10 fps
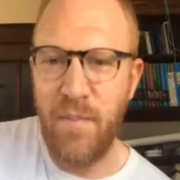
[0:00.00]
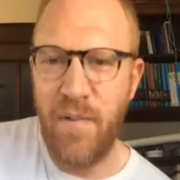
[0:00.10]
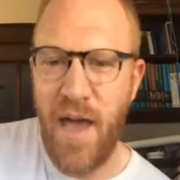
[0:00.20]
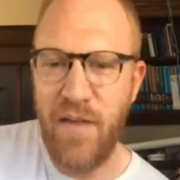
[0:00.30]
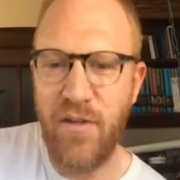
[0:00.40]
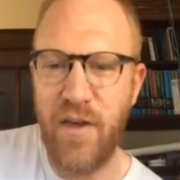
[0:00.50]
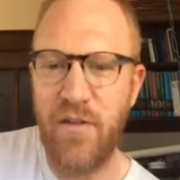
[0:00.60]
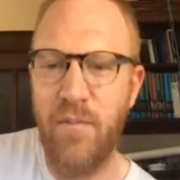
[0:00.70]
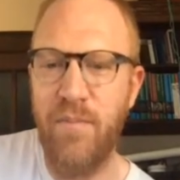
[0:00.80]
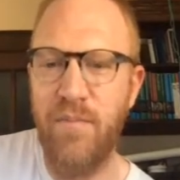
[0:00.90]
has like
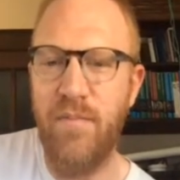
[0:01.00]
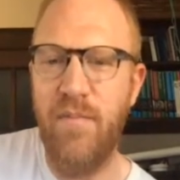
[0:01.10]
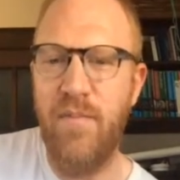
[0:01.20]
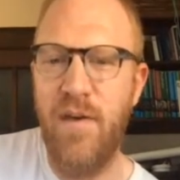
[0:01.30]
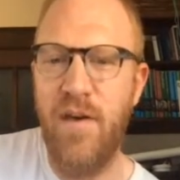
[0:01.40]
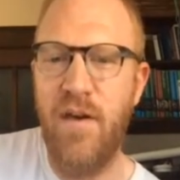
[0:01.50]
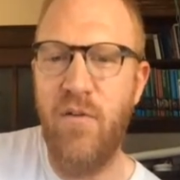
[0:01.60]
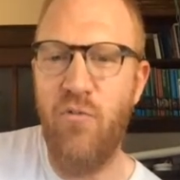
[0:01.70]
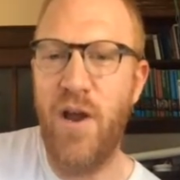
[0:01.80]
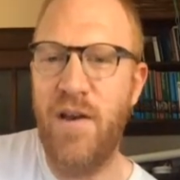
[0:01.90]
some
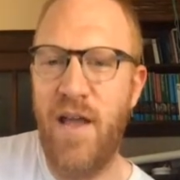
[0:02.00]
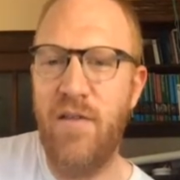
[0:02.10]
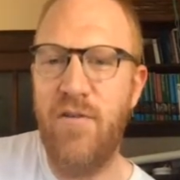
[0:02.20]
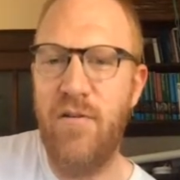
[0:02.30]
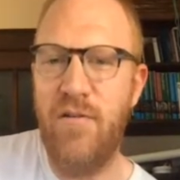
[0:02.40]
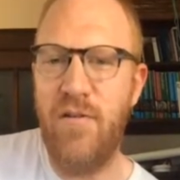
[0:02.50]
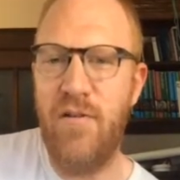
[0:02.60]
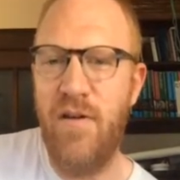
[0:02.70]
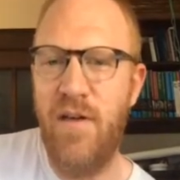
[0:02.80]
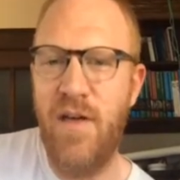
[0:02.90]
written answers.
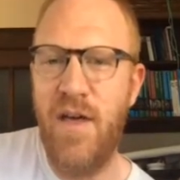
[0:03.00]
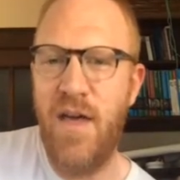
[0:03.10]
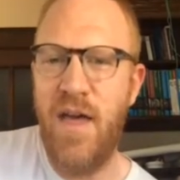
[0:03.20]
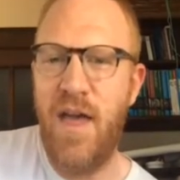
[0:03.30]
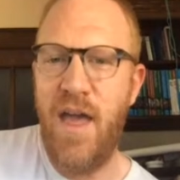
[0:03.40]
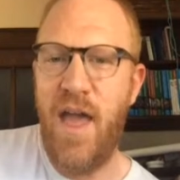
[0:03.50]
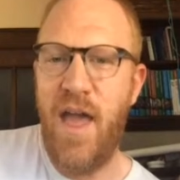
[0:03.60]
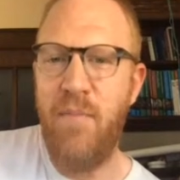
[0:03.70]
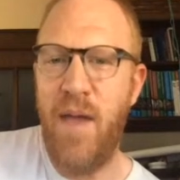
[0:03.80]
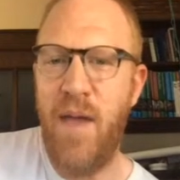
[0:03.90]

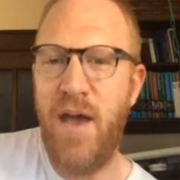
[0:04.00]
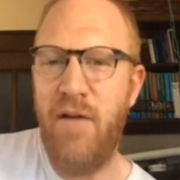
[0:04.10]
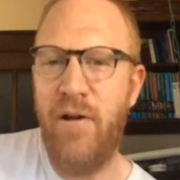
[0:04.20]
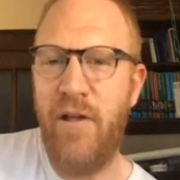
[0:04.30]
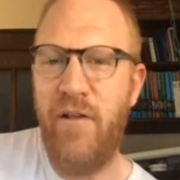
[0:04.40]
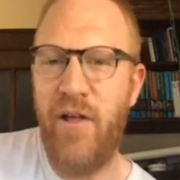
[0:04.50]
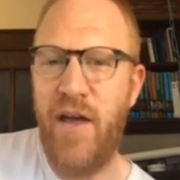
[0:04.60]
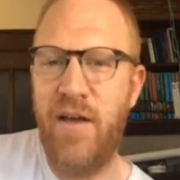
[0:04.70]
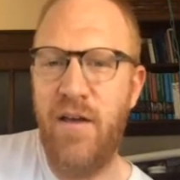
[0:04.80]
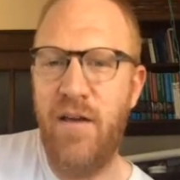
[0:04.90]
And maybe I really
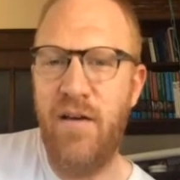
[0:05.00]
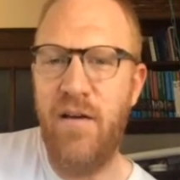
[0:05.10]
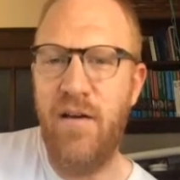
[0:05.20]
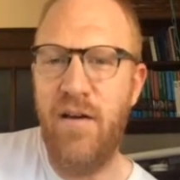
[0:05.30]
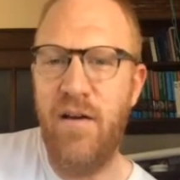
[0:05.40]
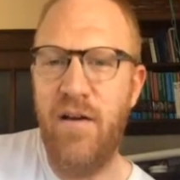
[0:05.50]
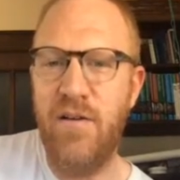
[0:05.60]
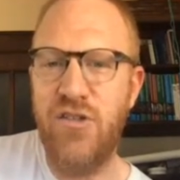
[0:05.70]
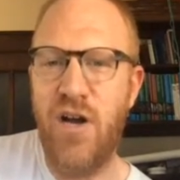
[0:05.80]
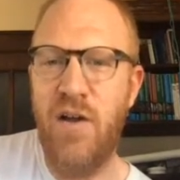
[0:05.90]
like
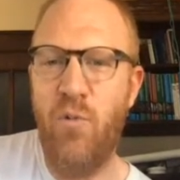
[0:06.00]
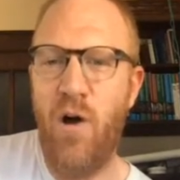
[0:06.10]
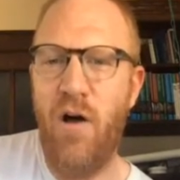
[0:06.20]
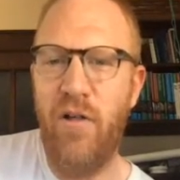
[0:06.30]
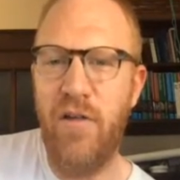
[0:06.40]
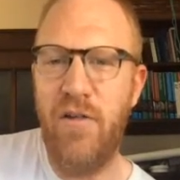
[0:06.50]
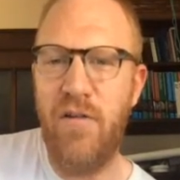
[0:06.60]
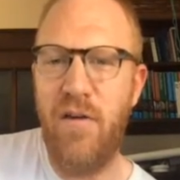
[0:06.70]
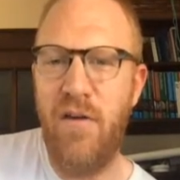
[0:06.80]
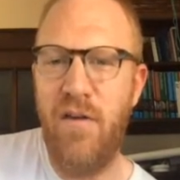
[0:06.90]
John
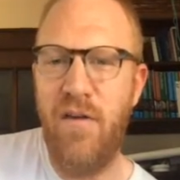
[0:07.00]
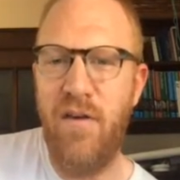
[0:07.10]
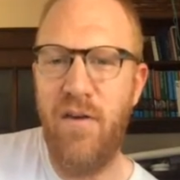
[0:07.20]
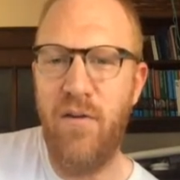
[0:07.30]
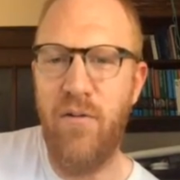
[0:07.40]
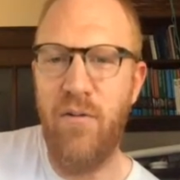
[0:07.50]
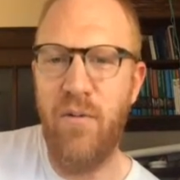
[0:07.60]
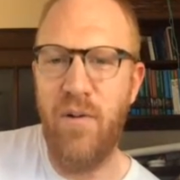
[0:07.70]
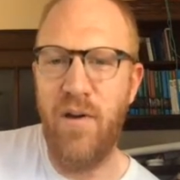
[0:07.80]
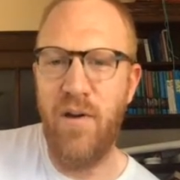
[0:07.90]
Wallace,
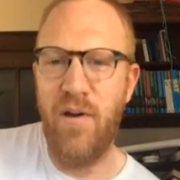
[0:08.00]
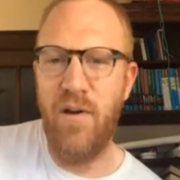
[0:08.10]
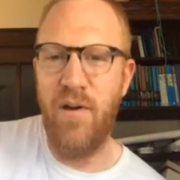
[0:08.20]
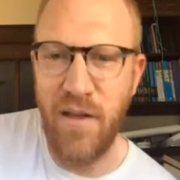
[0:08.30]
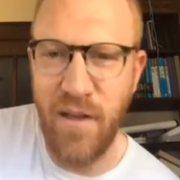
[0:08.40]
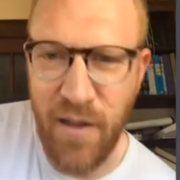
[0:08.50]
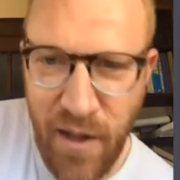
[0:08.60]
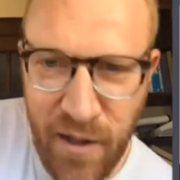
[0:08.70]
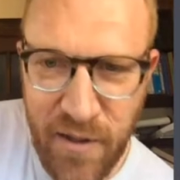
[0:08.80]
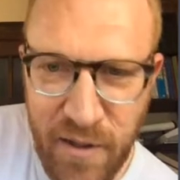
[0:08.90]
who is really
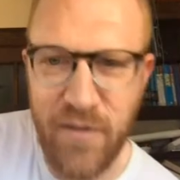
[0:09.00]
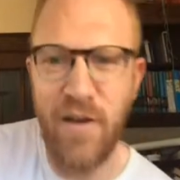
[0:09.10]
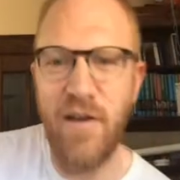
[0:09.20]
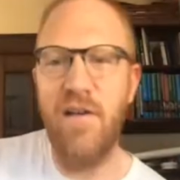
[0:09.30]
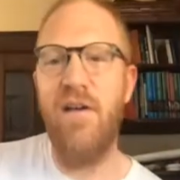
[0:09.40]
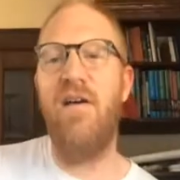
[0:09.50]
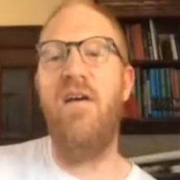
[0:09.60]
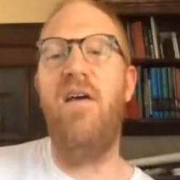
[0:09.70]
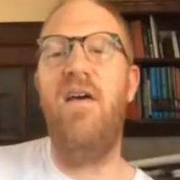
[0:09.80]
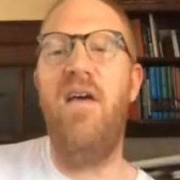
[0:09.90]
Gita.
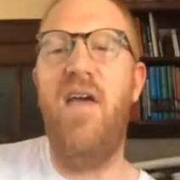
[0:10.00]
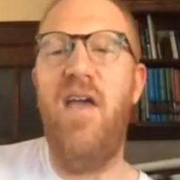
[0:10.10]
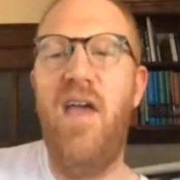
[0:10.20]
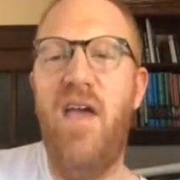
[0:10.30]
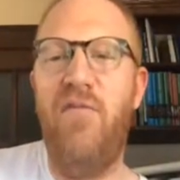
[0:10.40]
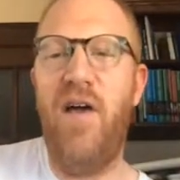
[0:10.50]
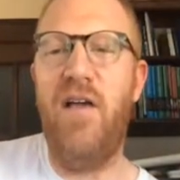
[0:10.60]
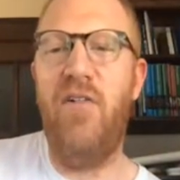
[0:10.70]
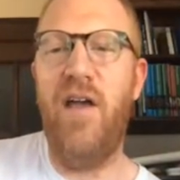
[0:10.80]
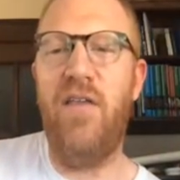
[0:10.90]
If I
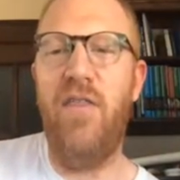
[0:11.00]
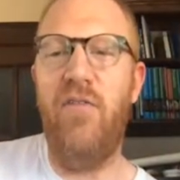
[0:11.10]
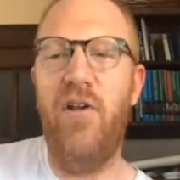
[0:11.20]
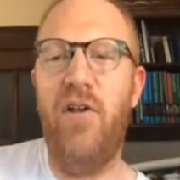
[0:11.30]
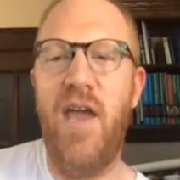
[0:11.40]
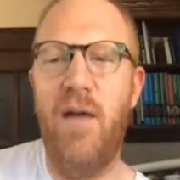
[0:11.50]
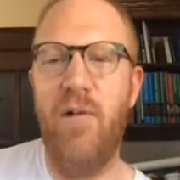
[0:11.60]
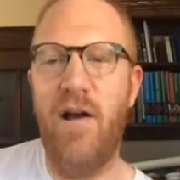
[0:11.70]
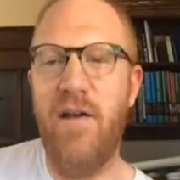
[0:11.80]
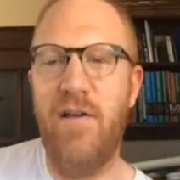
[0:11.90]
click the little
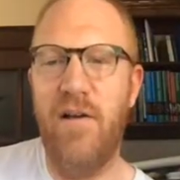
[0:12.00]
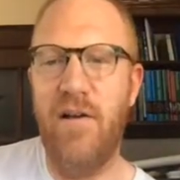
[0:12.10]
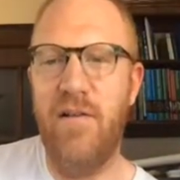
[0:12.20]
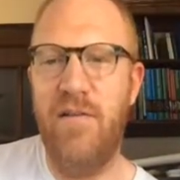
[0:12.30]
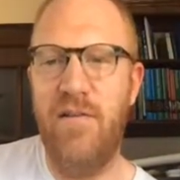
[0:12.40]
camera icon,